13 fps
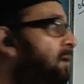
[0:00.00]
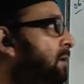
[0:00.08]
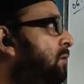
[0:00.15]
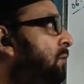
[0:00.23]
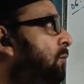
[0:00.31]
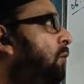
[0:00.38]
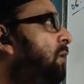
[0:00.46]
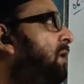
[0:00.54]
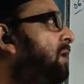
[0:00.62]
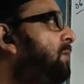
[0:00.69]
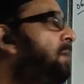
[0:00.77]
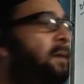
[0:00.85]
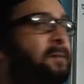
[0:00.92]
So
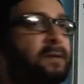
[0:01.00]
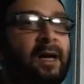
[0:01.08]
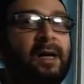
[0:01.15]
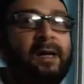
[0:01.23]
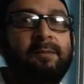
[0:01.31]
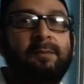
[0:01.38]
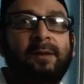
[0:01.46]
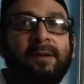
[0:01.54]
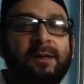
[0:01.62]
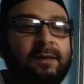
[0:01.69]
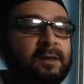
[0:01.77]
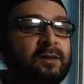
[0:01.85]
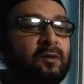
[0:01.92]
voltage becomes high, but
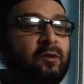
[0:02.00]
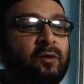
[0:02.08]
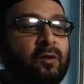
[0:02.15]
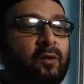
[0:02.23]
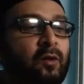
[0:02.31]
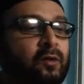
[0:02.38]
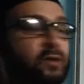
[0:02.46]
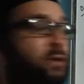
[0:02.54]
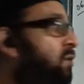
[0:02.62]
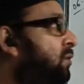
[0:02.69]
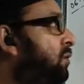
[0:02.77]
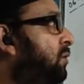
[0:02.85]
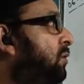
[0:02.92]
it does not
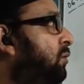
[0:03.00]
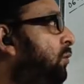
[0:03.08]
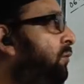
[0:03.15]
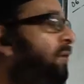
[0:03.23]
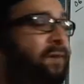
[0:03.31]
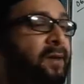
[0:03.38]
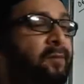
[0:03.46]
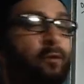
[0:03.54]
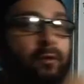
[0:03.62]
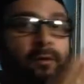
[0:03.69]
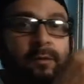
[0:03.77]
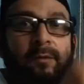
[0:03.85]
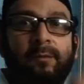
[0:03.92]
cross 250
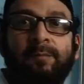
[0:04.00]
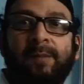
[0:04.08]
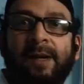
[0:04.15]
volt.